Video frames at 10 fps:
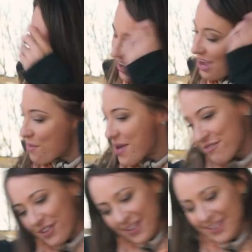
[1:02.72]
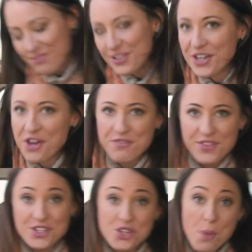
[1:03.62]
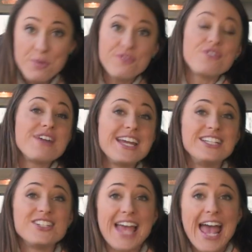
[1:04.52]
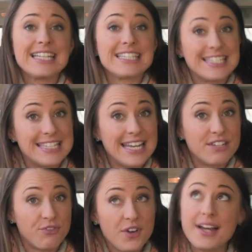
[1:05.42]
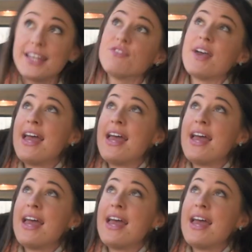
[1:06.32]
However, if you go for the top of the range SZ5,